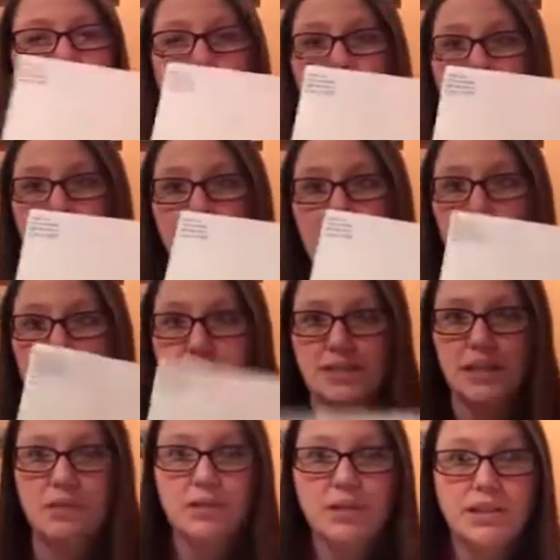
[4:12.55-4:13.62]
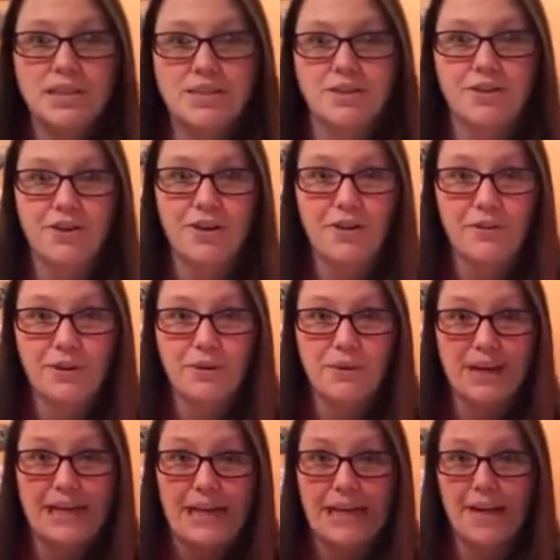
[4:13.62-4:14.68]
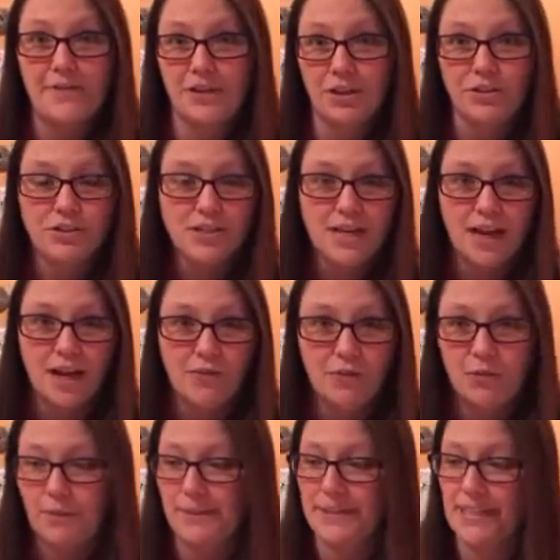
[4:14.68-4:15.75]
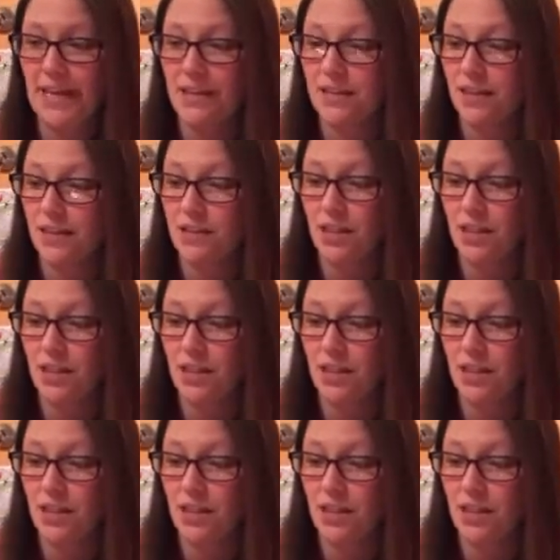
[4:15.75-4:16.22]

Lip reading: return address label these so they're already ready, and I have a huge stack of them at my desk.